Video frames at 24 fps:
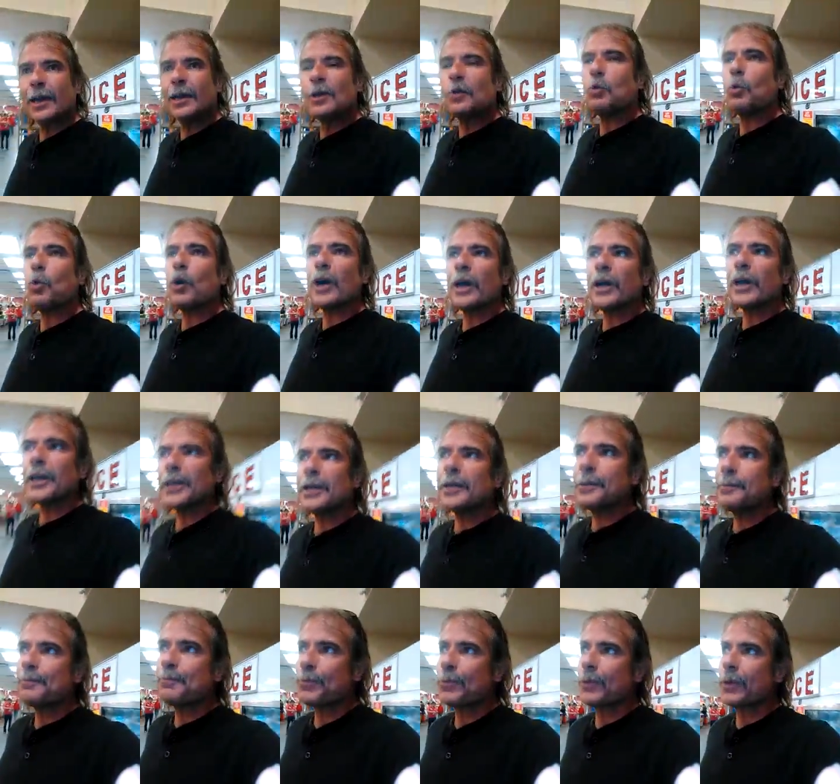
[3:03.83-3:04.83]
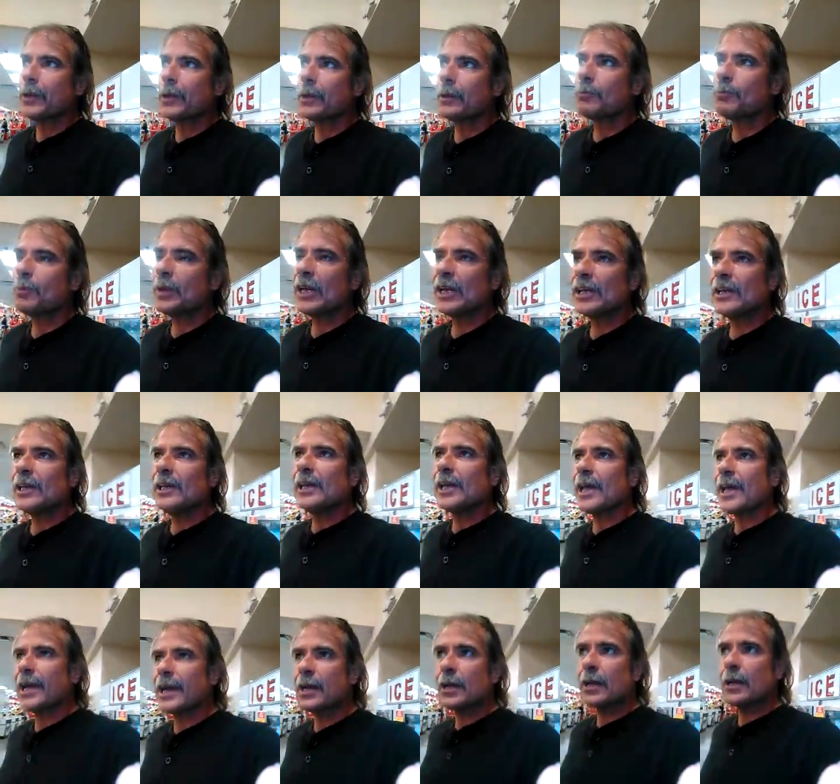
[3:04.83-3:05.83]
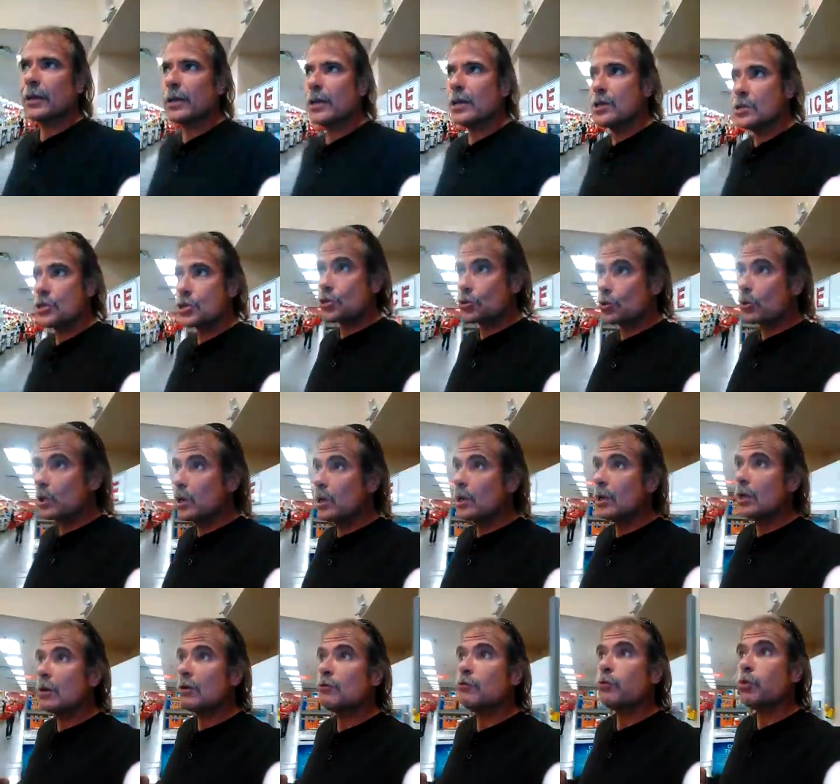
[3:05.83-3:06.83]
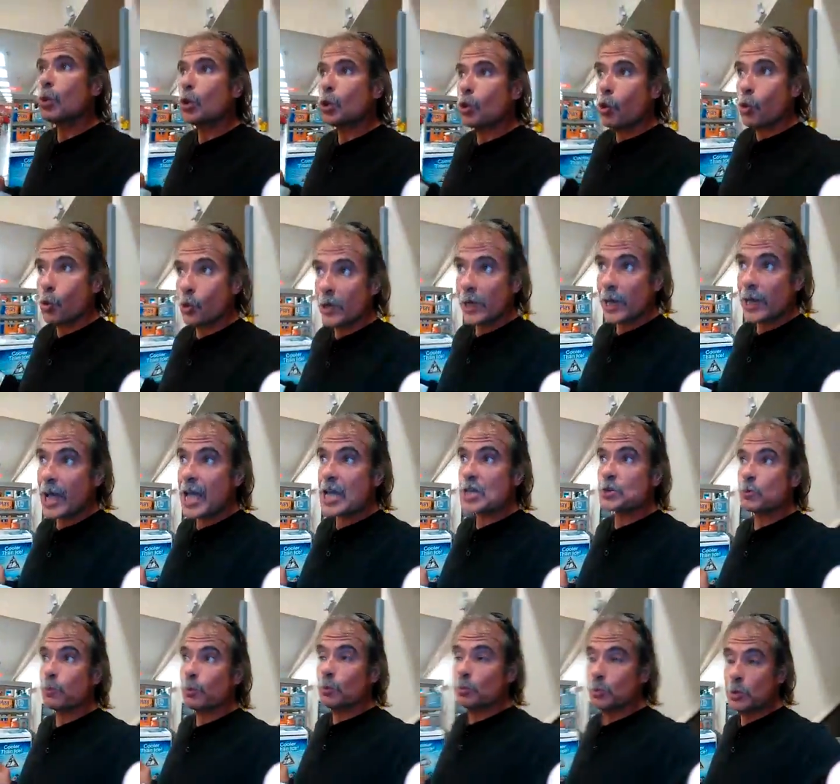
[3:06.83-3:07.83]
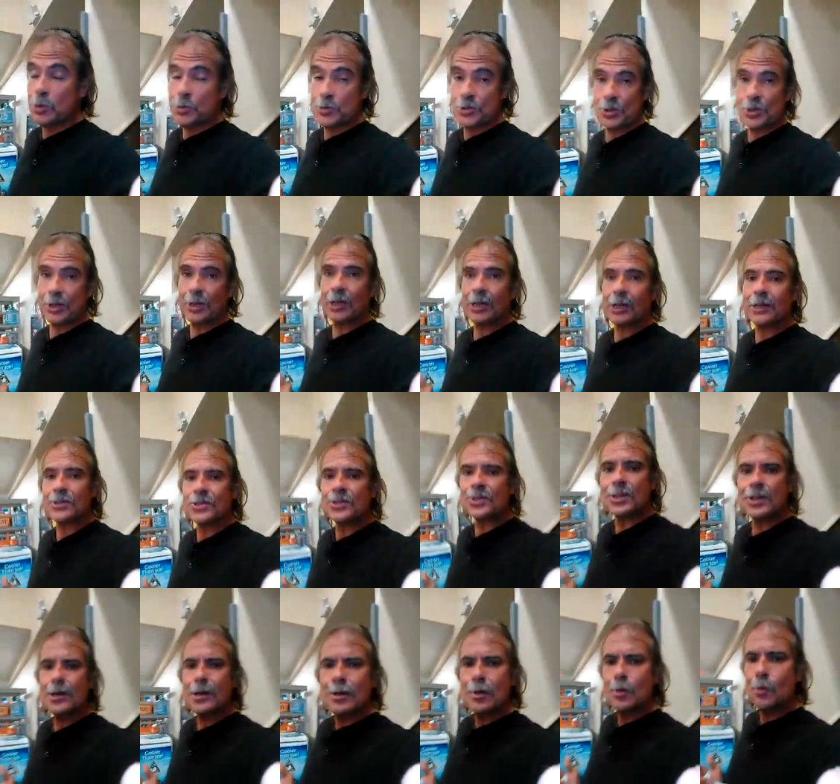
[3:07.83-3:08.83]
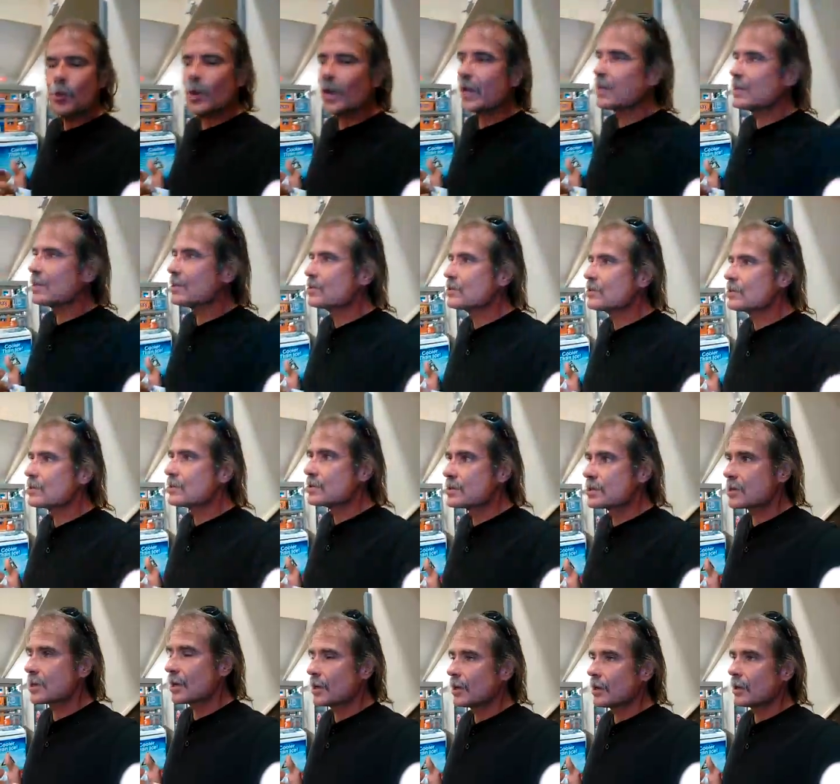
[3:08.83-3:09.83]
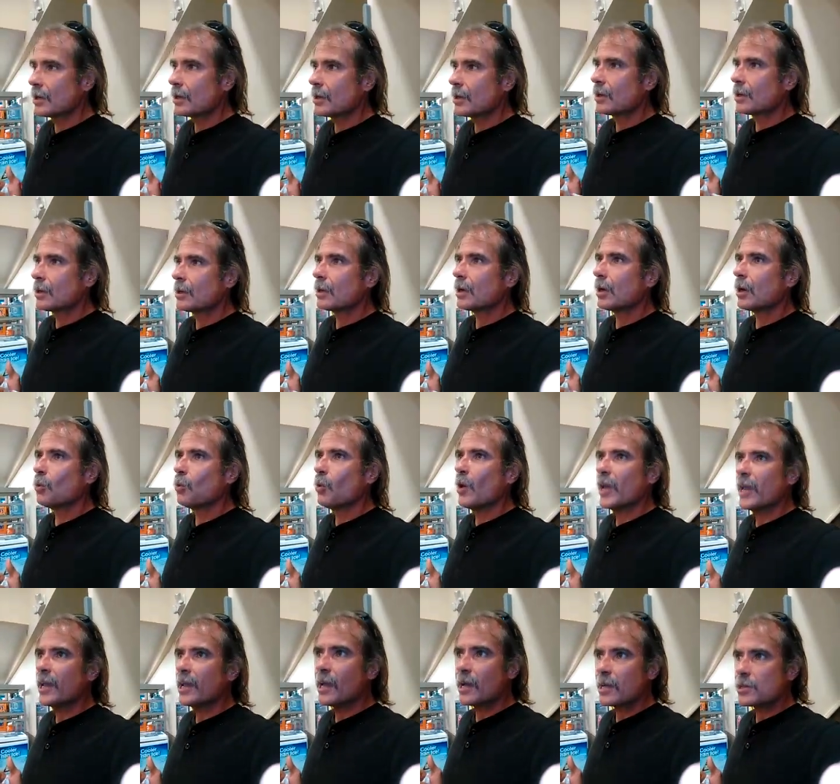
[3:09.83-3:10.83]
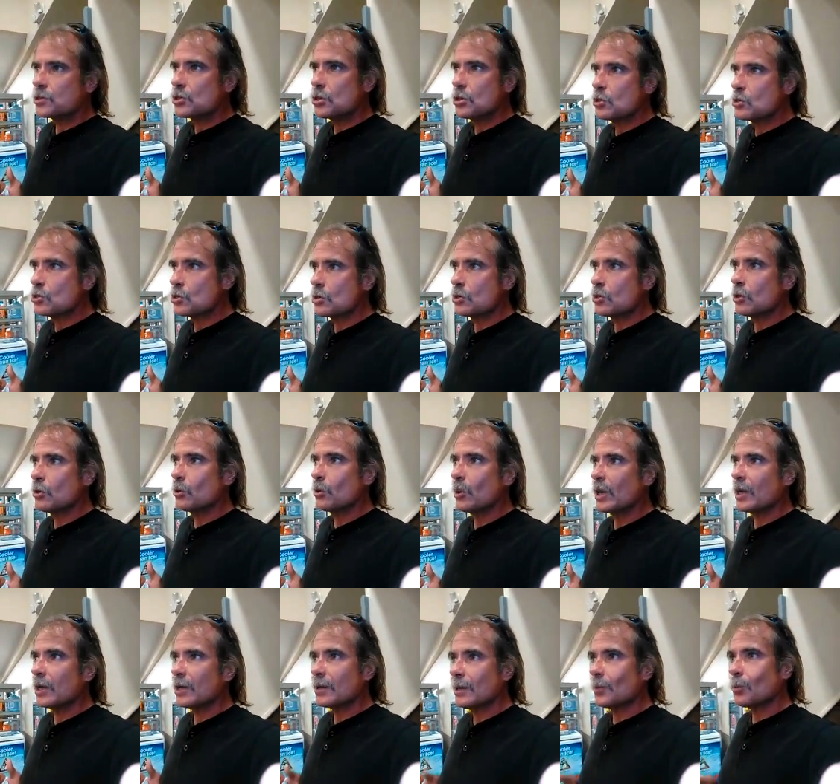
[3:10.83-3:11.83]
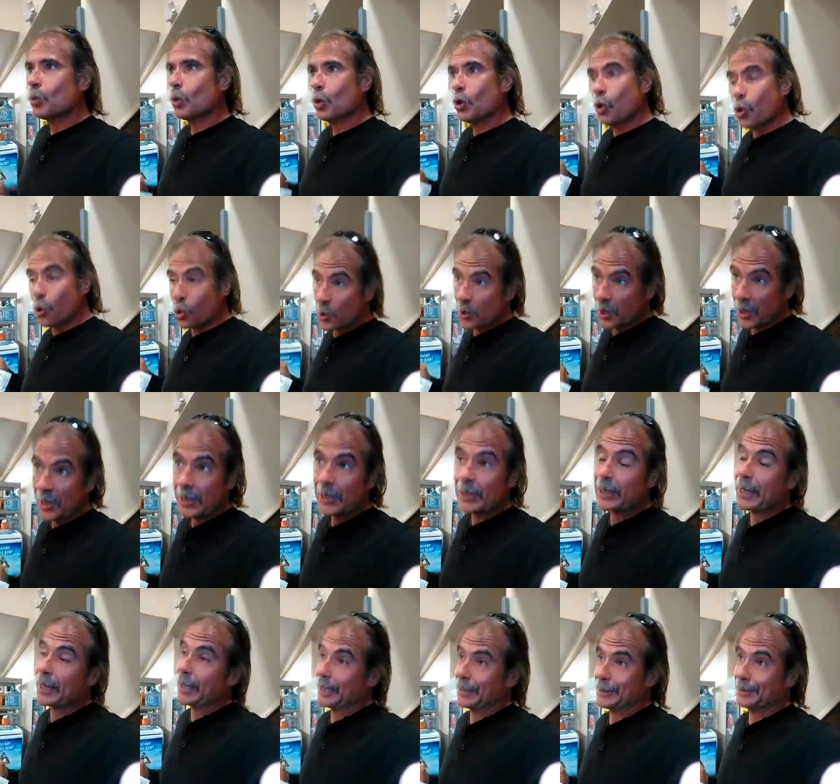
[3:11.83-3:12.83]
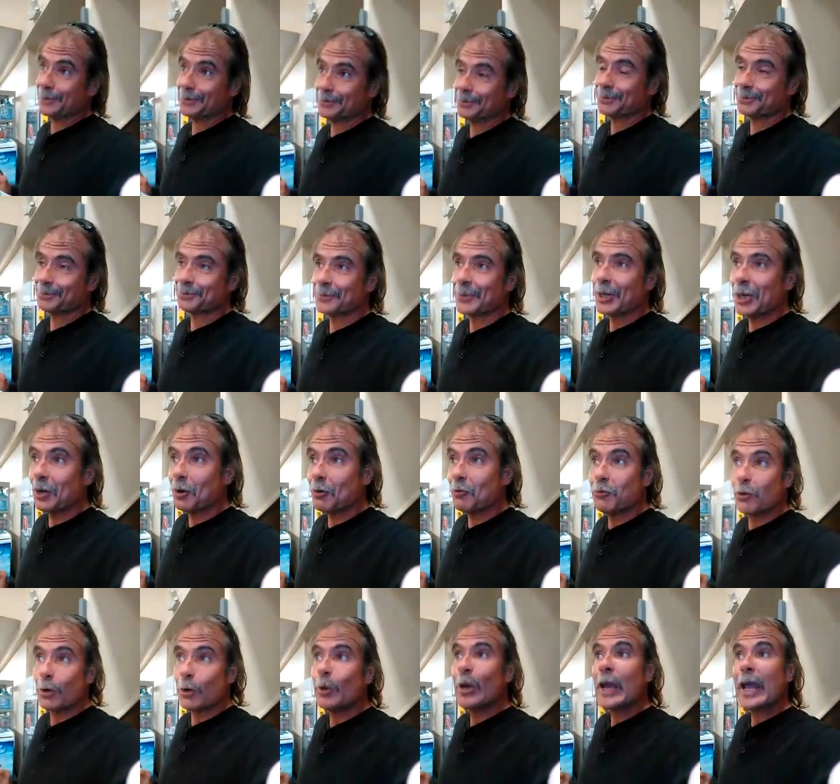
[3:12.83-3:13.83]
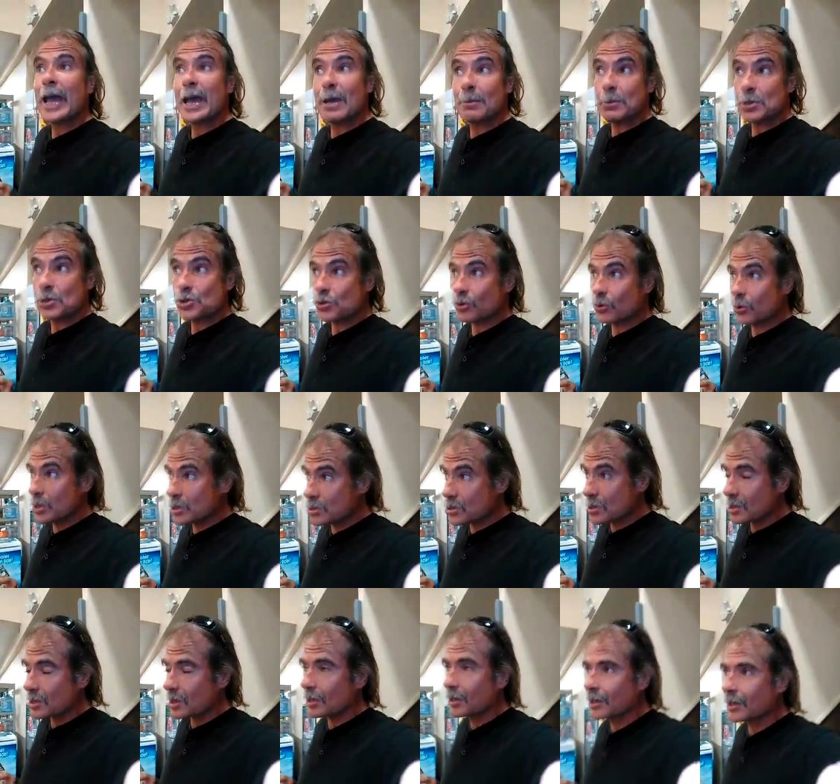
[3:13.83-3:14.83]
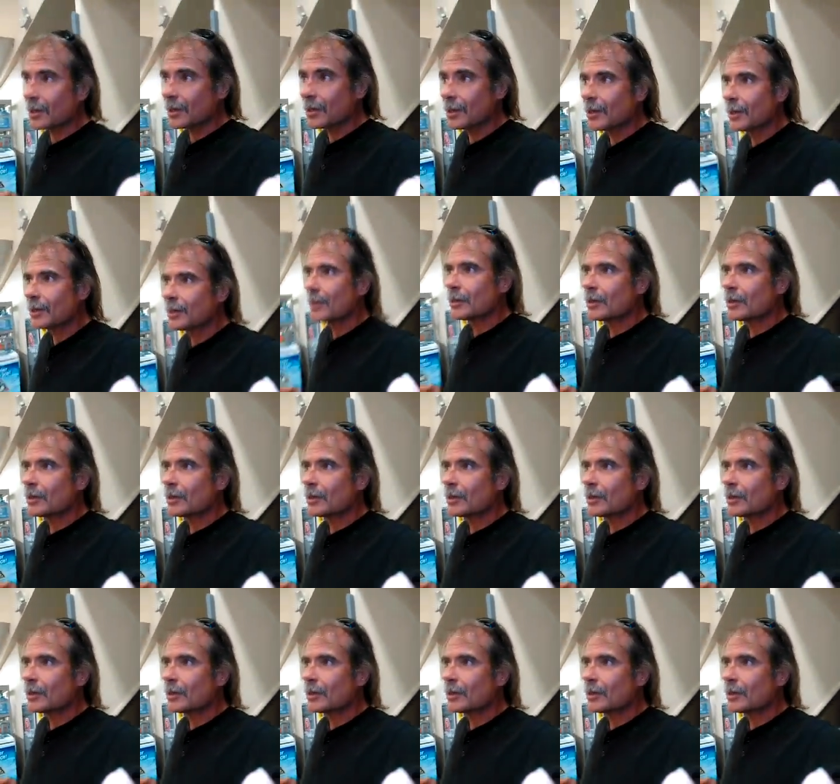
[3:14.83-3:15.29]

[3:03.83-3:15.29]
I think in a way, he, he had a history of recording gospel music. I said, in a way, this is a way God's using you in recording again. You know, very amateuristic.